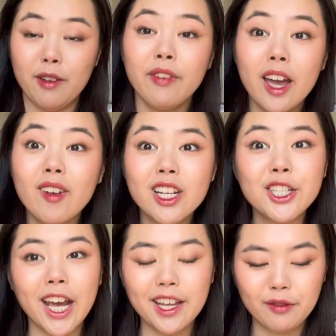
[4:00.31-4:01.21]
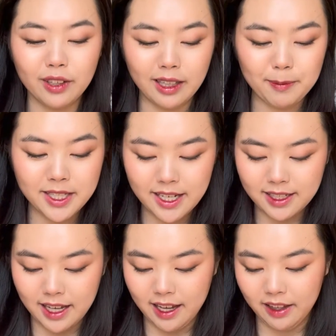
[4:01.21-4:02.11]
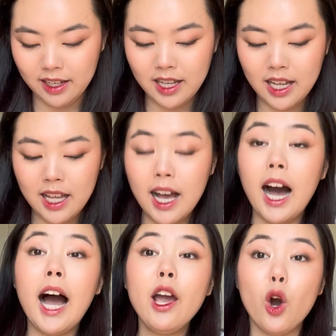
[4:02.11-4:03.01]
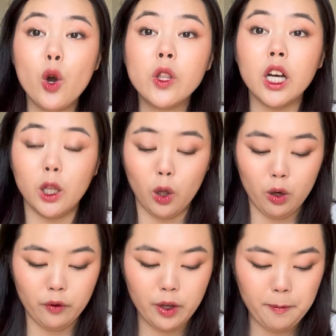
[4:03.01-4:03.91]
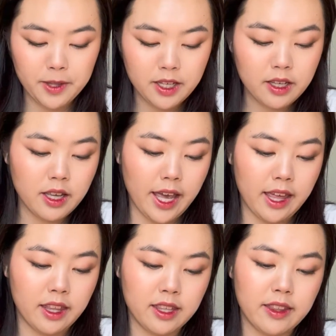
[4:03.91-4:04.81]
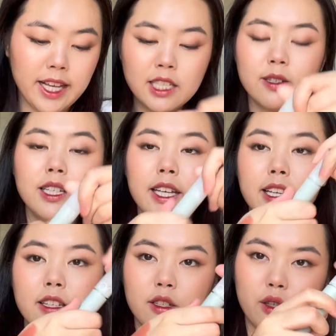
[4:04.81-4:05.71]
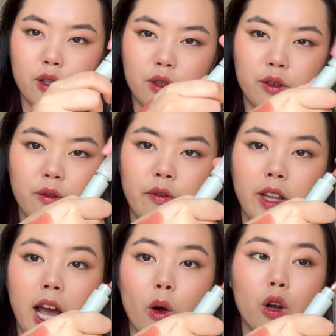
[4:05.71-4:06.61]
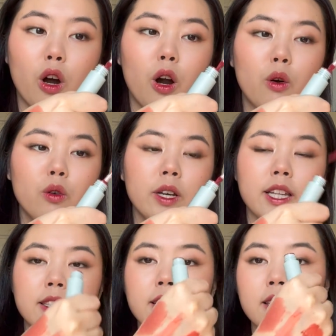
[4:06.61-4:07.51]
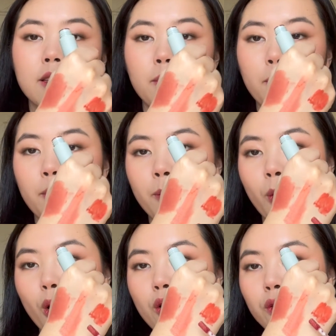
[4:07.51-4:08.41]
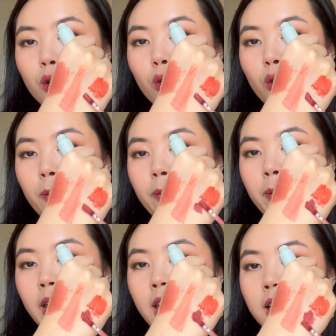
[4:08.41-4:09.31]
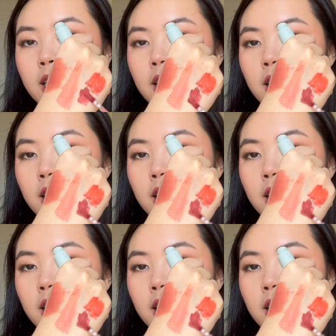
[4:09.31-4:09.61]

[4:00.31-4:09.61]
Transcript: favorite shade for lipsticks, and I own a lot of them. And the next one is Flower Coral. It's this mauve cool pink,